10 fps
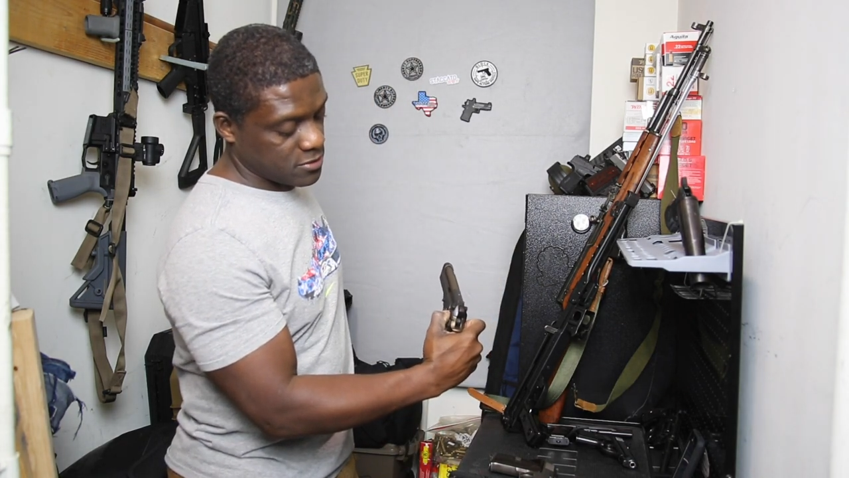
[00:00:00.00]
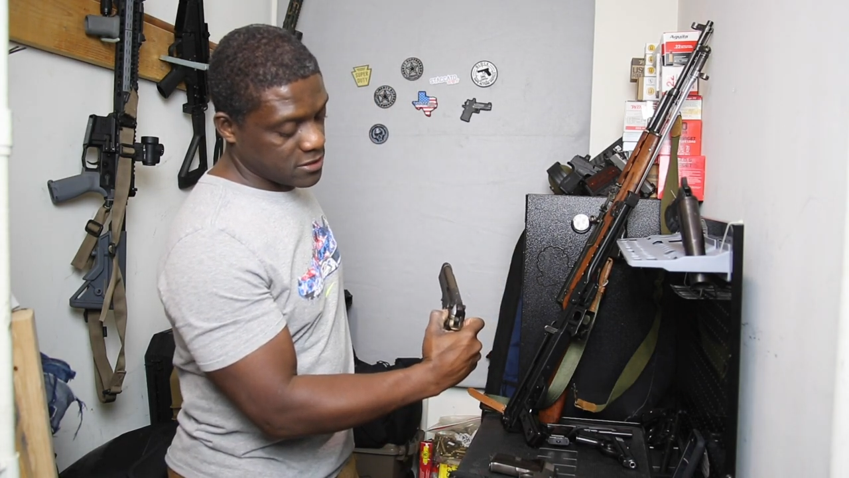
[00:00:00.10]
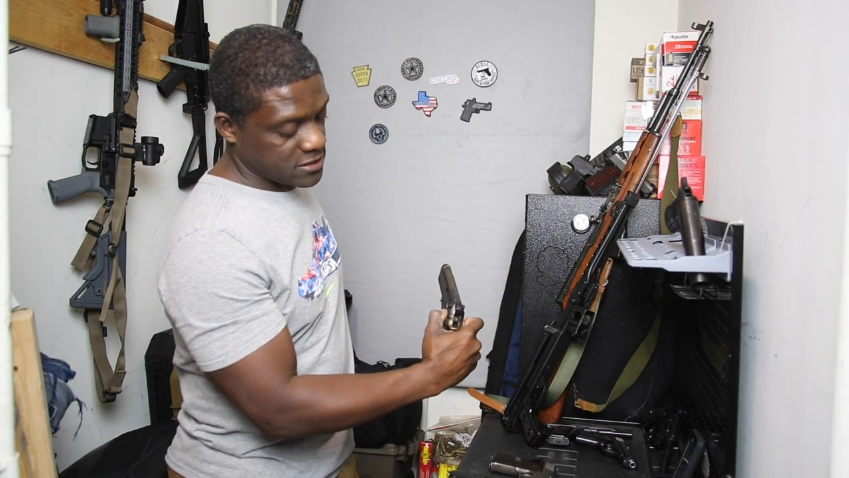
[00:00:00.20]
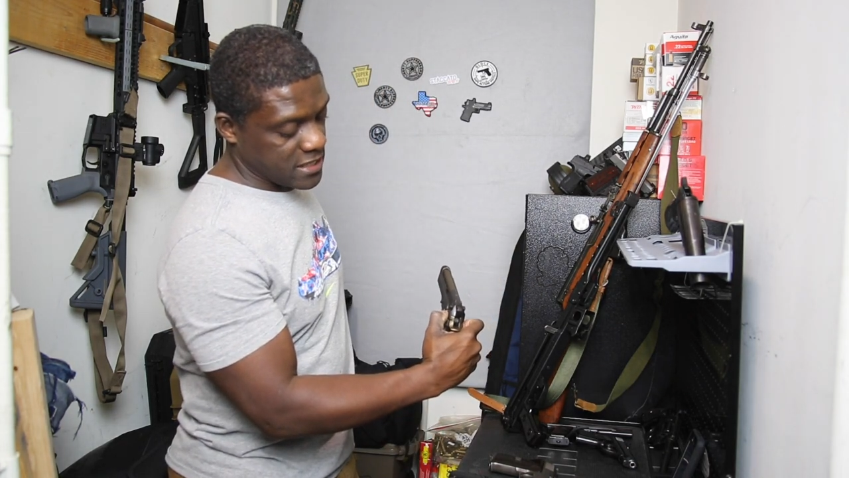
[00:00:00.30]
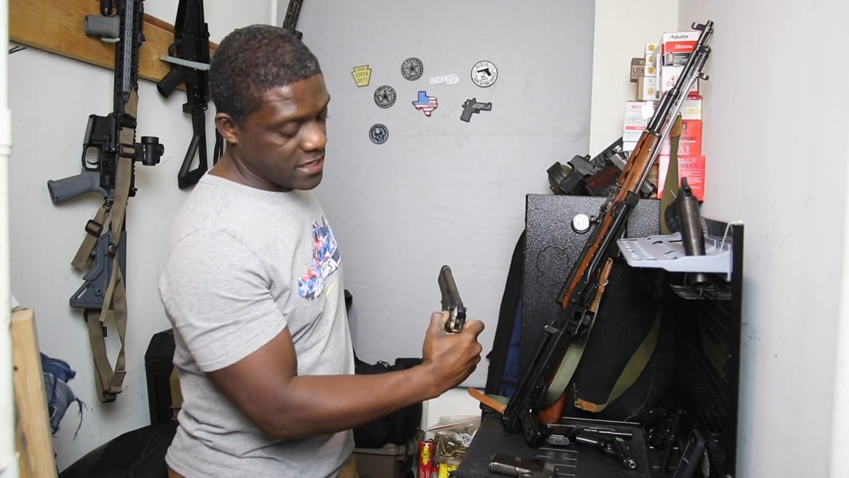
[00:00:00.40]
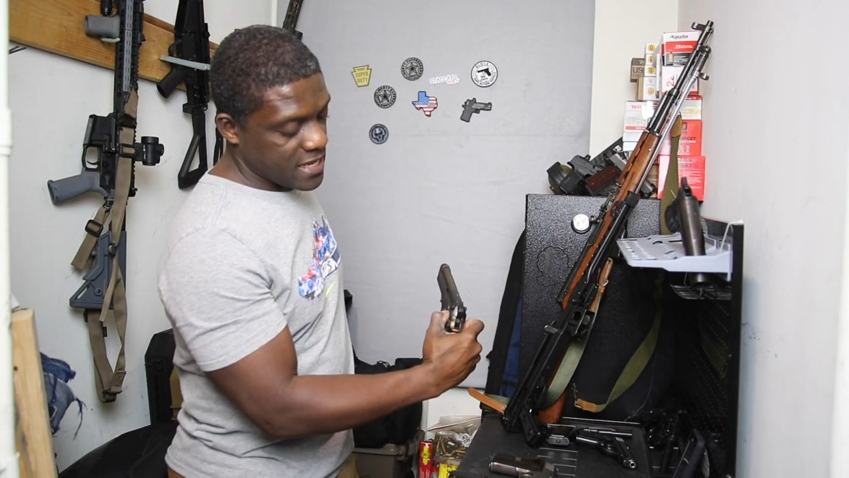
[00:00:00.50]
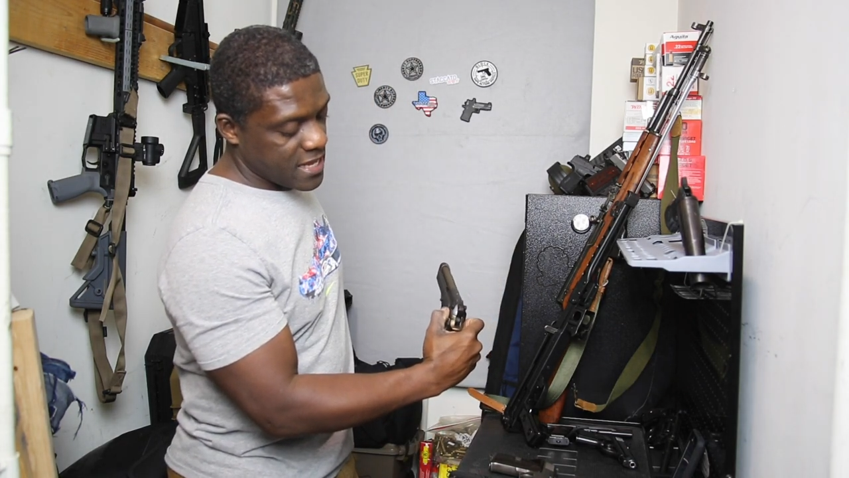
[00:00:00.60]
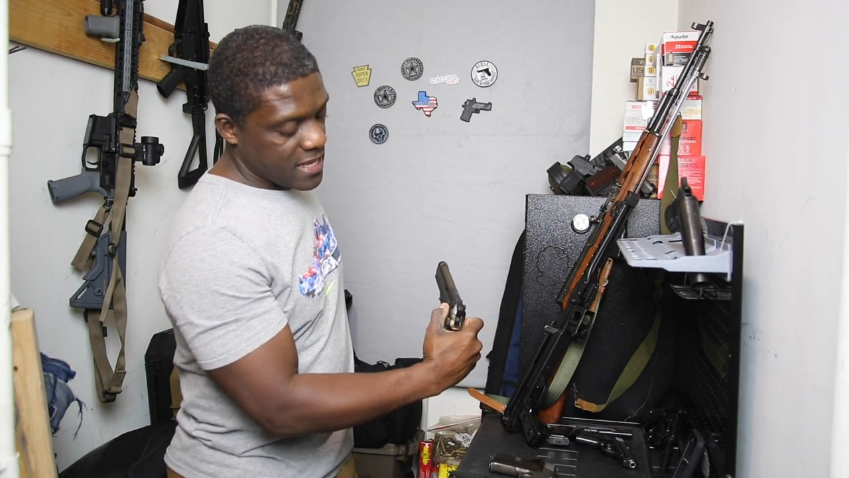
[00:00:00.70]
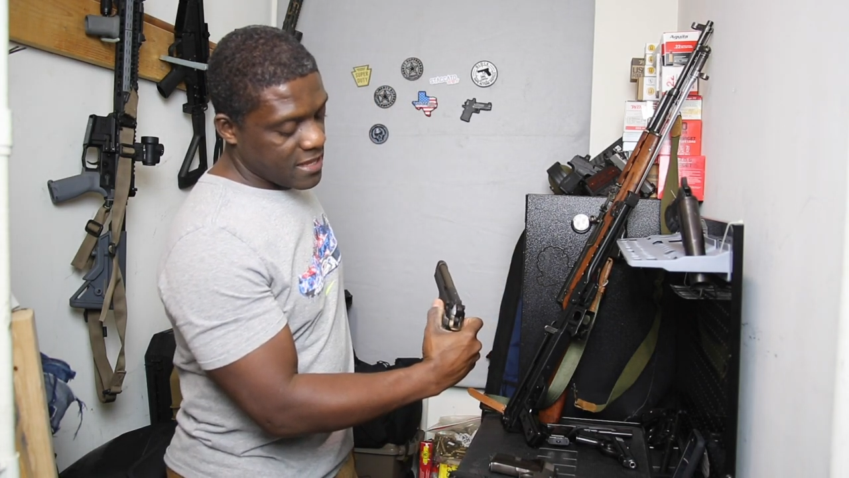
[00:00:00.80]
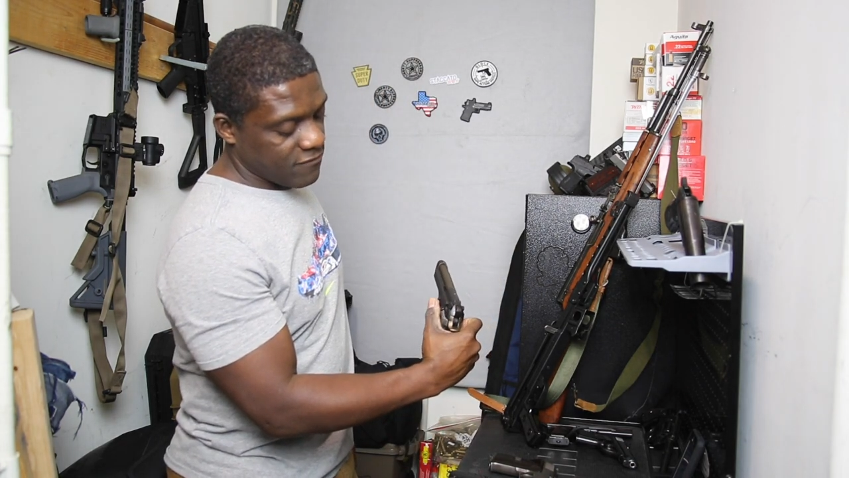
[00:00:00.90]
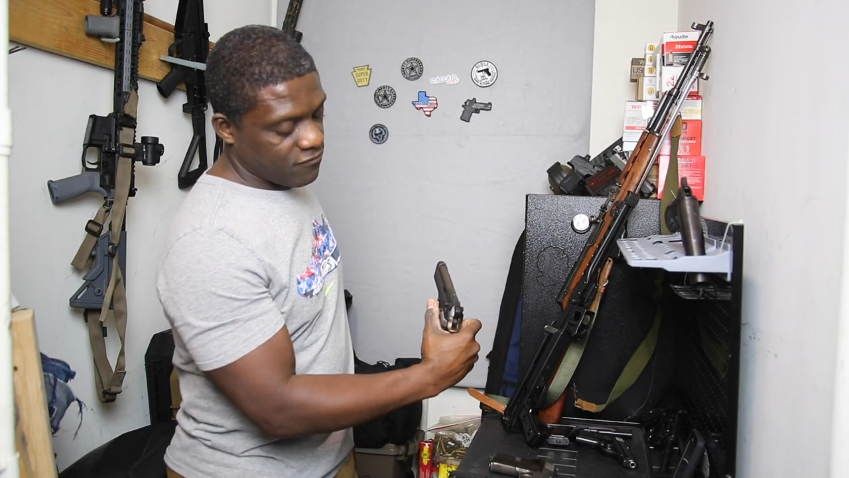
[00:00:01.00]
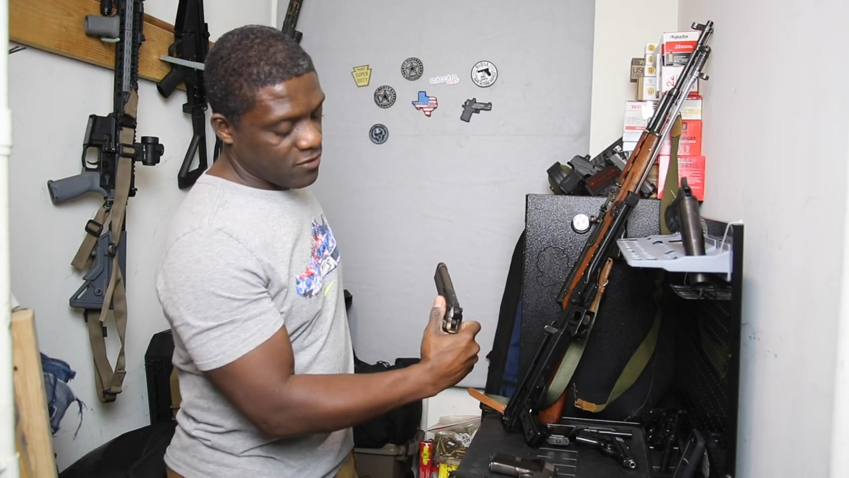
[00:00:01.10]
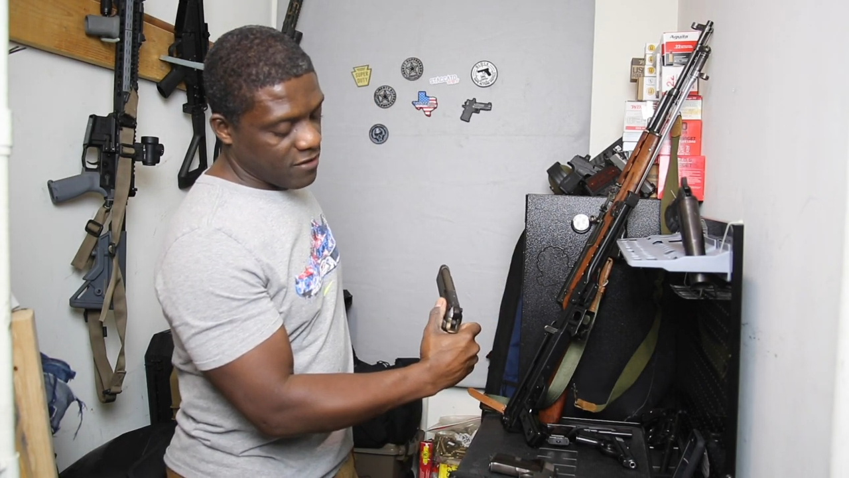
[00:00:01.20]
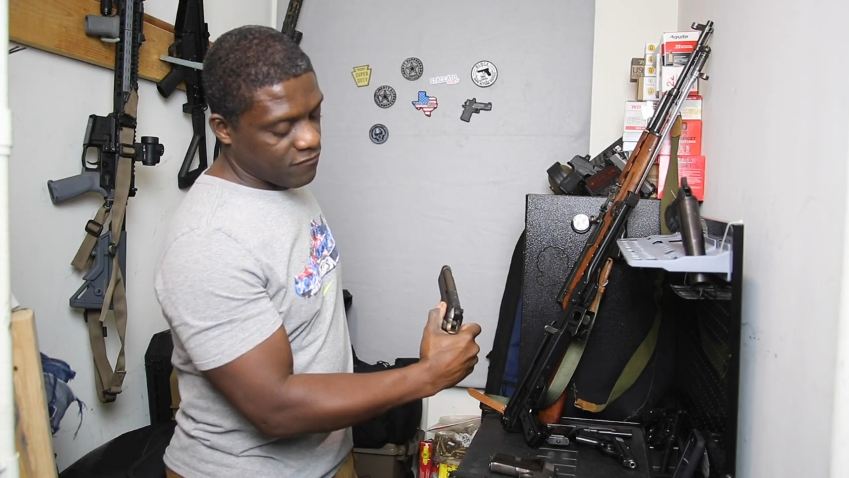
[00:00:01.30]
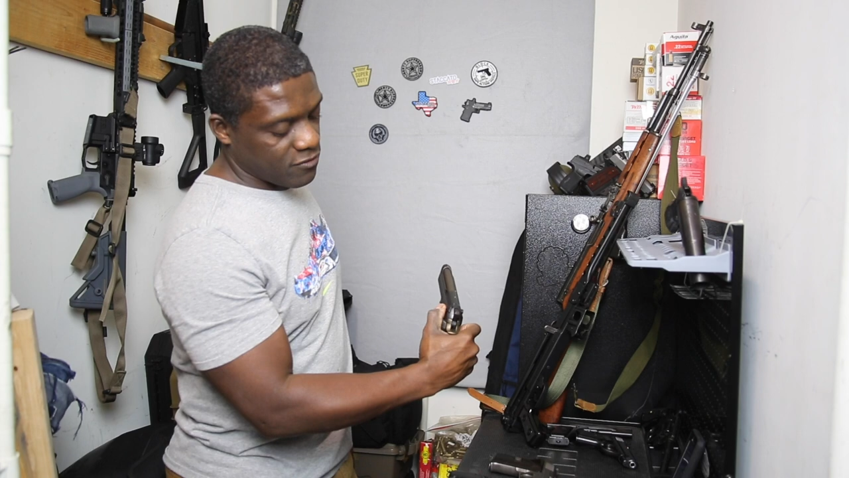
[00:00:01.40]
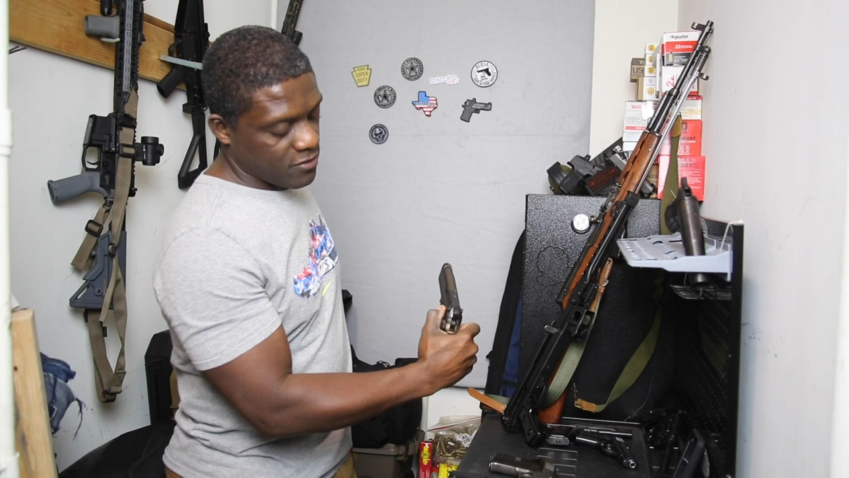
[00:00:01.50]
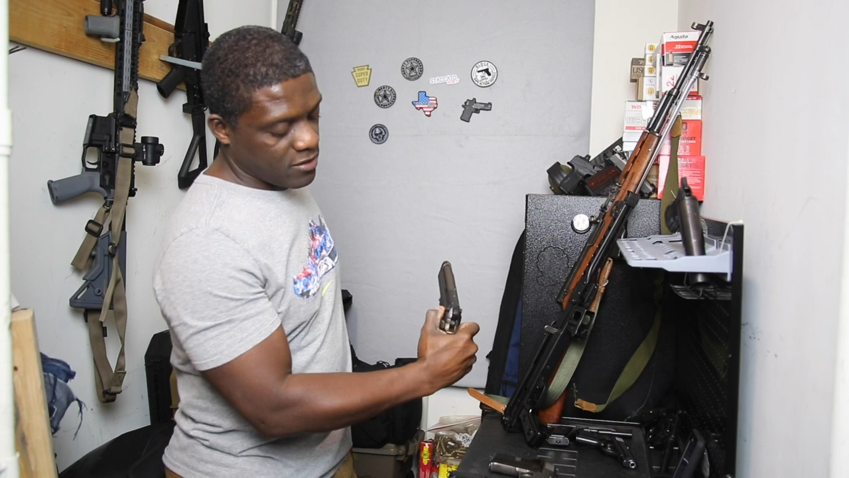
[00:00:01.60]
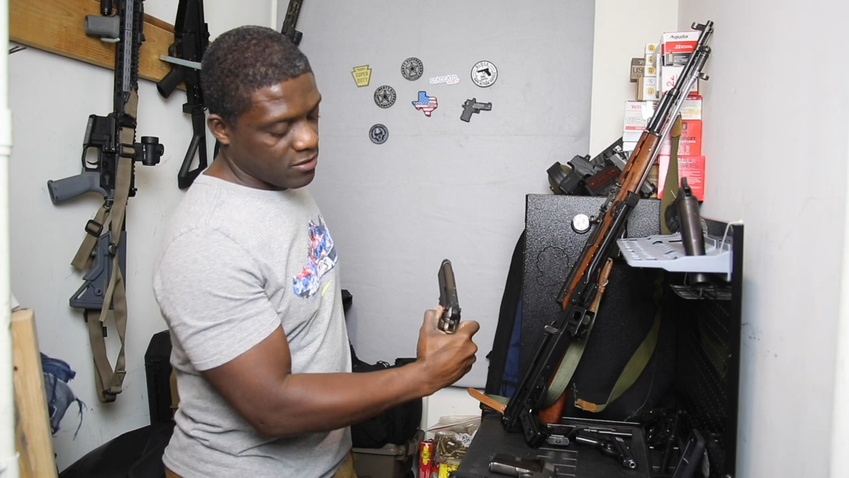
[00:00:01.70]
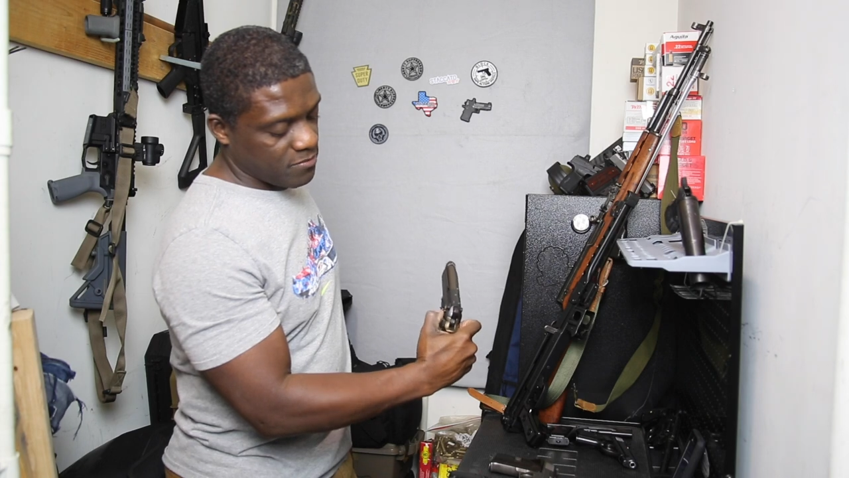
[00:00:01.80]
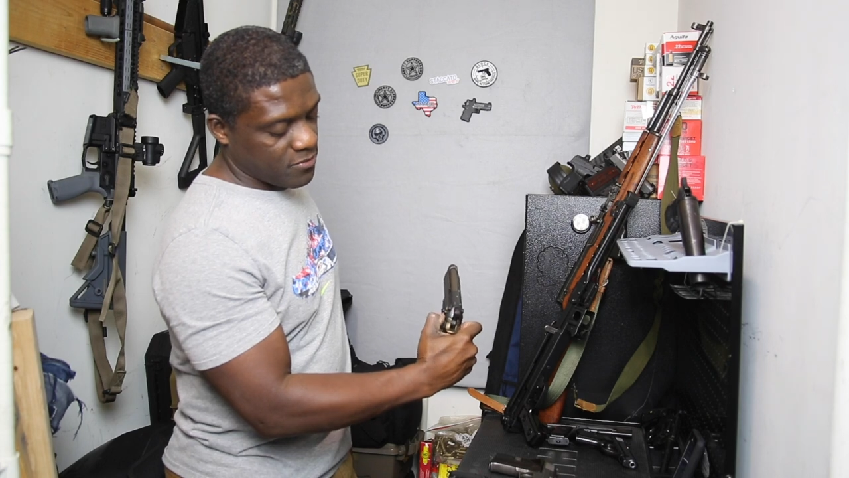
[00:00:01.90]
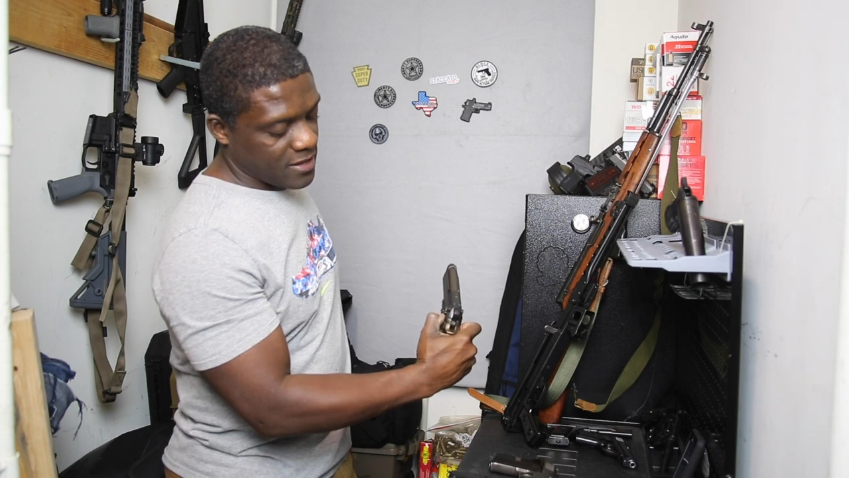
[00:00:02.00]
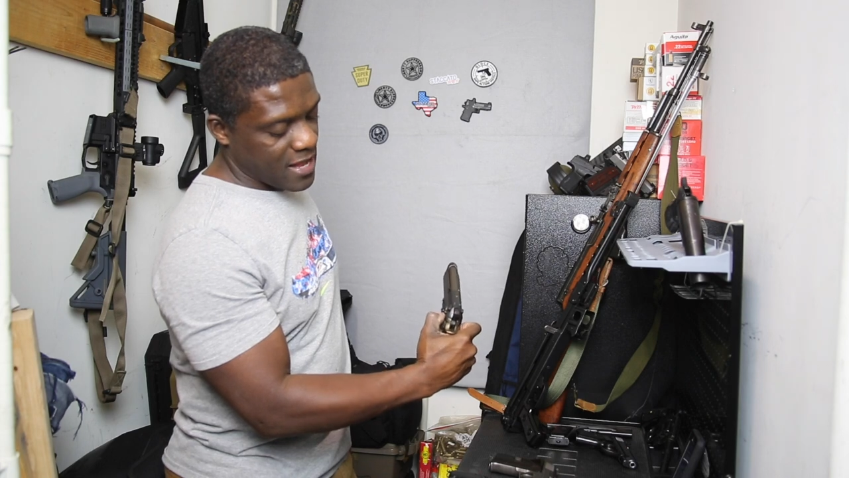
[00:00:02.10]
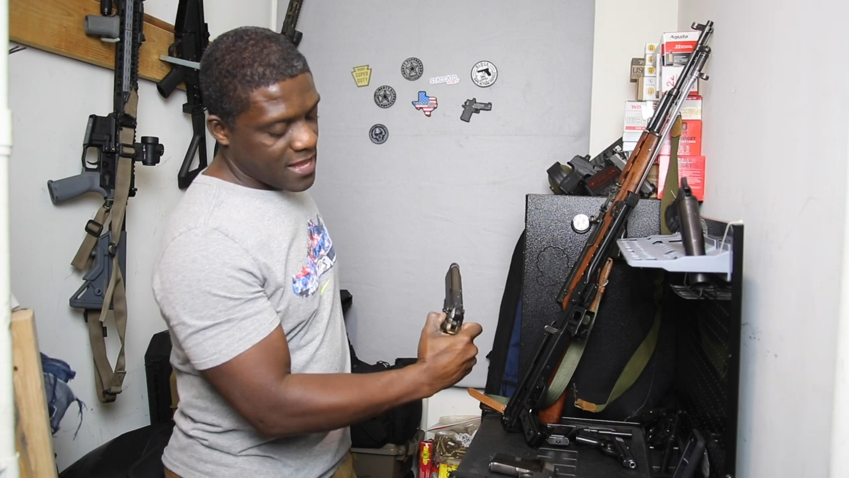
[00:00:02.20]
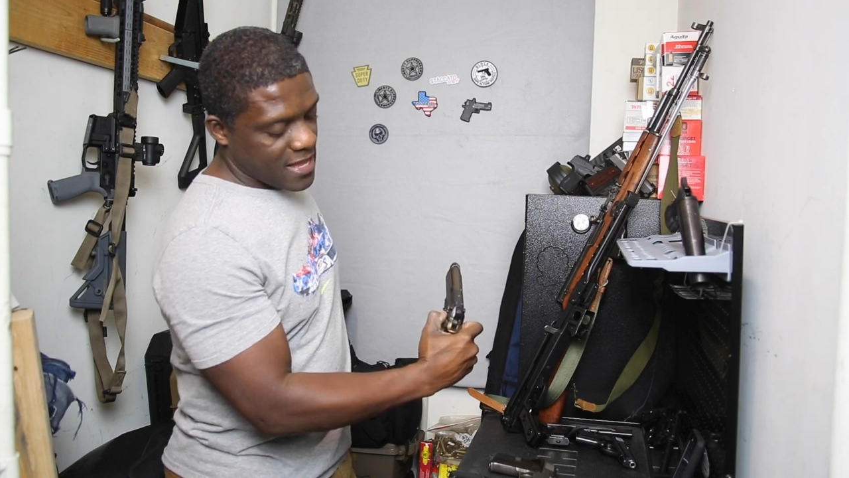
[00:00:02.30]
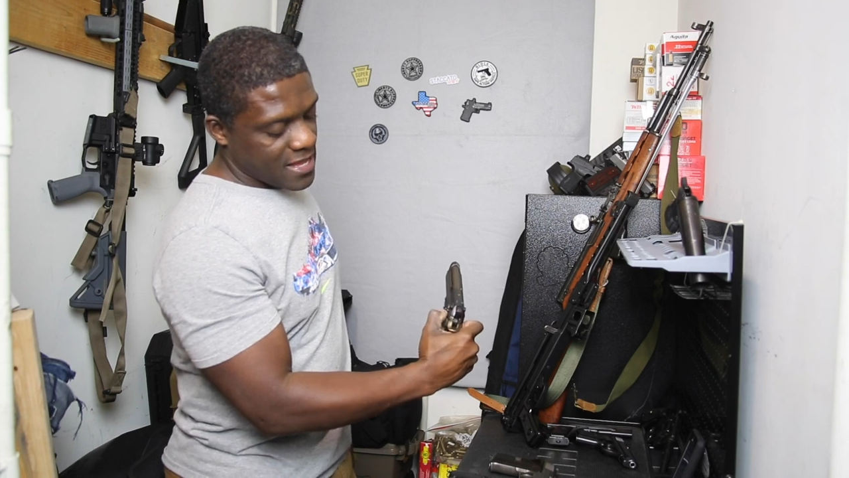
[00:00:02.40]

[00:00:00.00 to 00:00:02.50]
is that if you have a regular Beretta,